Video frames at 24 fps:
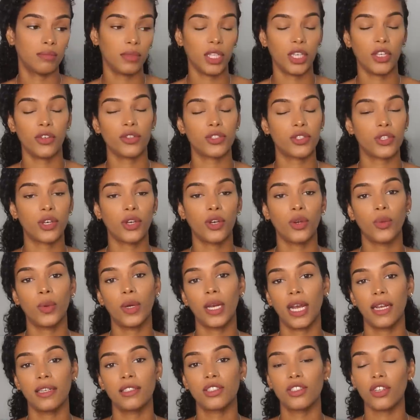years ago
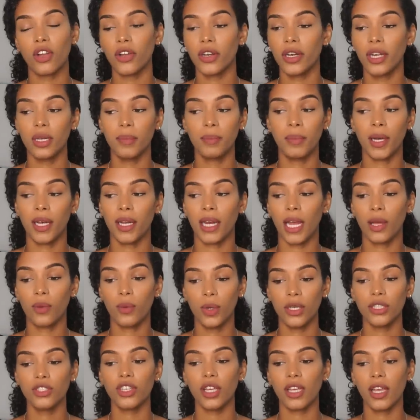when I started, but I
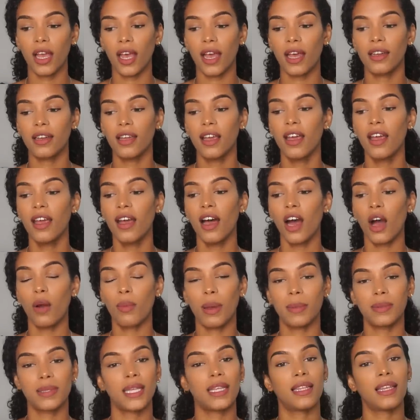wish I had a
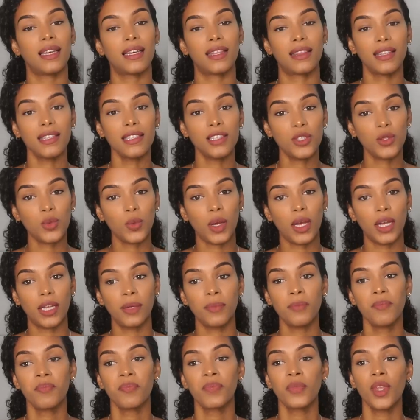website like this one